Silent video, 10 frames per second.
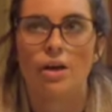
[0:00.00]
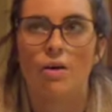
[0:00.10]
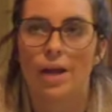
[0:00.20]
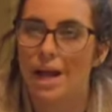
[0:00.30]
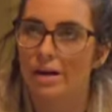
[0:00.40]

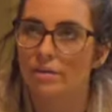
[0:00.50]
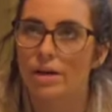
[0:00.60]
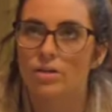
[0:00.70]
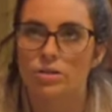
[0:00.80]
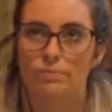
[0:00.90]
okay, I don't
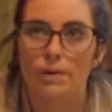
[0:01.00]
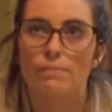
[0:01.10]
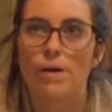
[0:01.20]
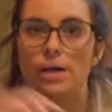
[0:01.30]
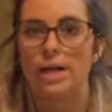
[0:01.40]
gotta go
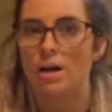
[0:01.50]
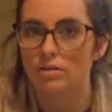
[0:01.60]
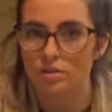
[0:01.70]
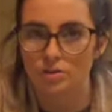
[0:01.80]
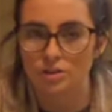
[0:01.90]
spend money out
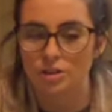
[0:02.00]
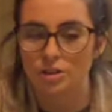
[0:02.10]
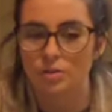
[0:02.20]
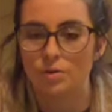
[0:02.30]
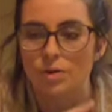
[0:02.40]
in the grocery
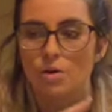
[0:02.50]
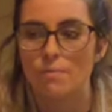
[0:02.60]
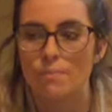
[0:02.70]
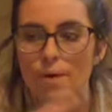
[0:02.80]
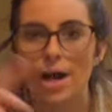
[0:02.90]
store to
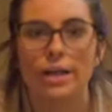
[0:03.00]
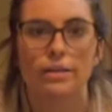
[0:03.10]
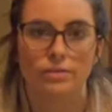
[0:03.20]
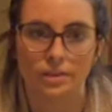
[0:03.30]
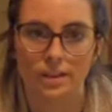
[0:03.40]
go buy
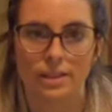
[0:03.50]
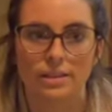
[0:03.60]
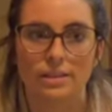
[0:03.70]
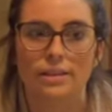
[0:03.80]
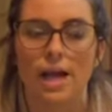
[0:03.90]
those things,
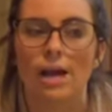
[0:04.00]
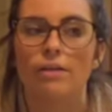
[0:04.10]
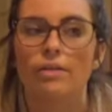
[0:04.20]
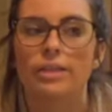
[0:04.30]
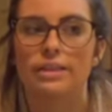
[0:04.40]
because I
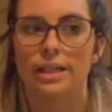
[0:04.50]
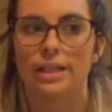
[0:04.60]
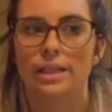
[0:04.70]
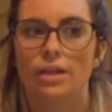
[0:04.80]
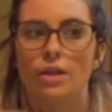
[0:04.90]
already
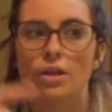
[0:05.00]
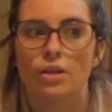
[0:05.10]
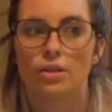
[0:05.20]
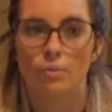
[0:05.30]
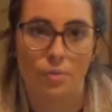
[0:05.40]
did
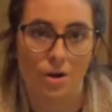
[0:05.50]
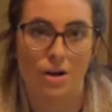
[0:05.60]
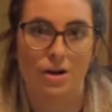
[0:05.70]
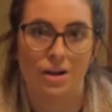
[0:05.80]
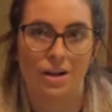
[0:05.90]
the
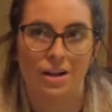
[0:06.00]
work